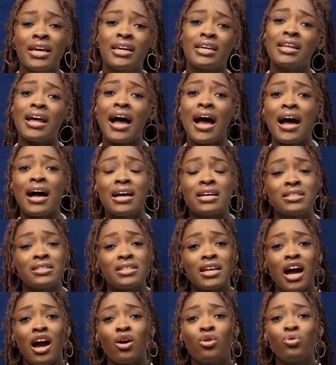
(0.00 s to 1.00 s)
It has
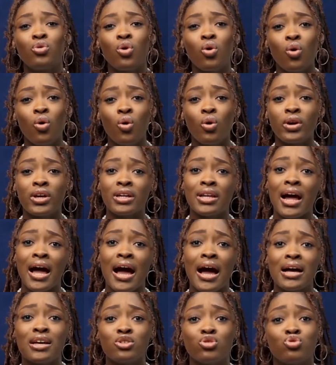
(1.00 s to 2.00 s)
Aro, it
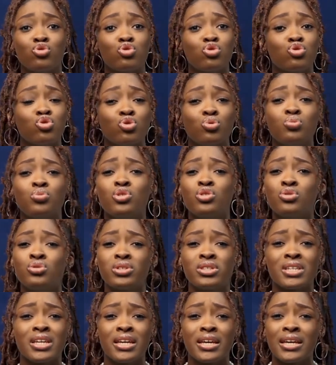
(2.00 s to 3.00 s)
has Juju
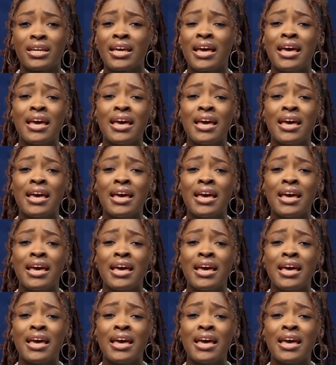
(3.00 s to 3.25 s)
music,